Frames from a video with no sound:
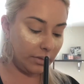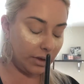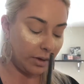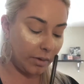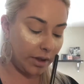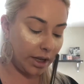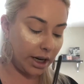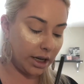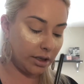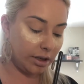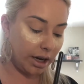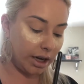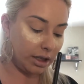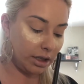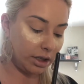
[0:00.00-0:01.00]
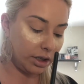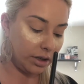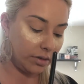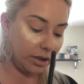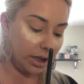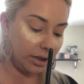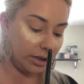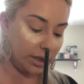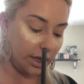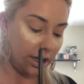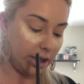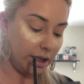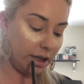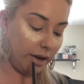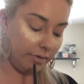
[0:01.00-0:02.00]
The one that I tried to show the other day
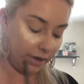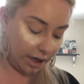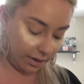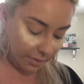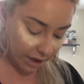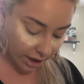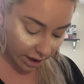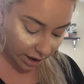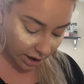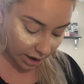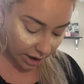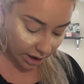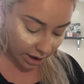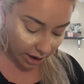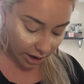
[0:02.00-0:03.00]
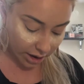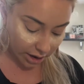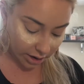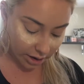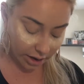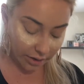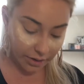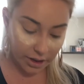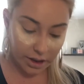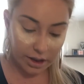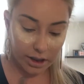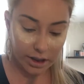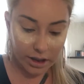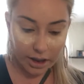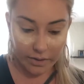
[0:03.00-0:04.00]
didn't have the name either. No, this
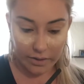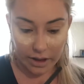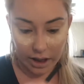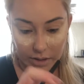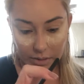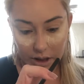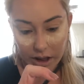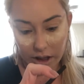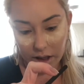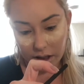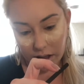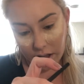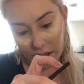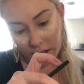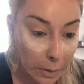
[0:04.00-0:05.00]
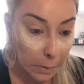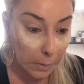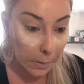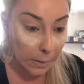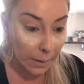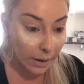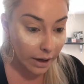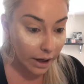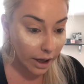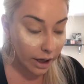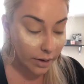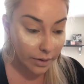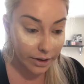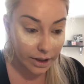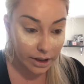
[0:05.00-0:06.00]
doesn't have a name on it. I
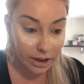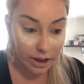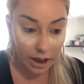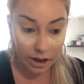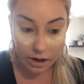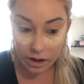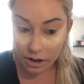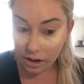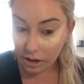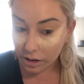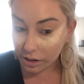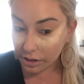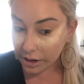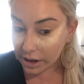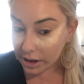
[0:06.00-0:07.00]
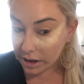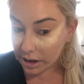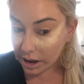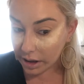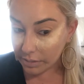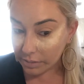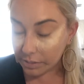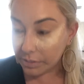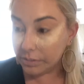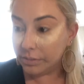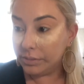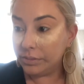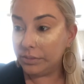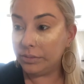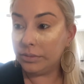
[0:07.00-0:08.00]
don't want that to get all creased up.
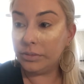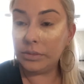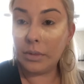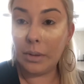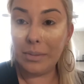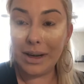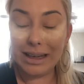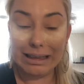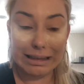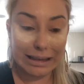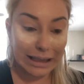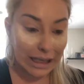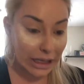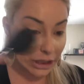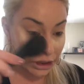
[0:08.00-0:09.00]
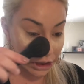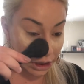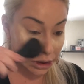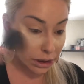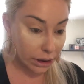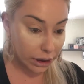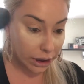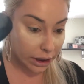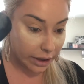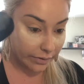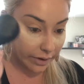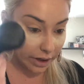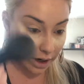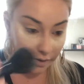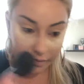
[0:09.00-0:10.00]
I'm gonna dust a little of
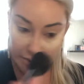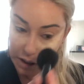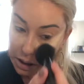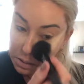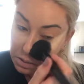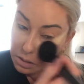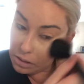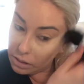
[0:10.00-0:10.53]
it off now.